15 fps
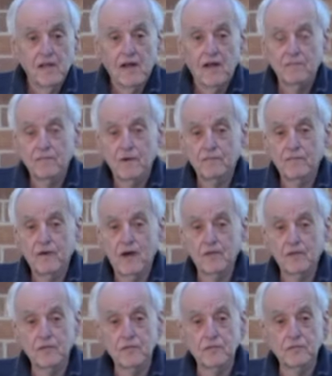And my
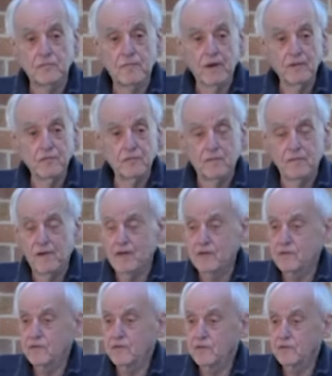father used to boast
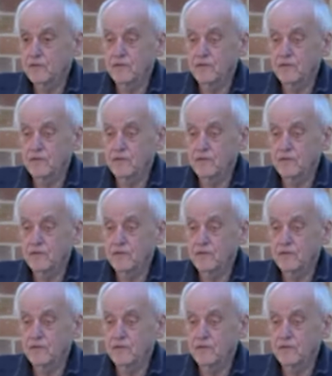about doing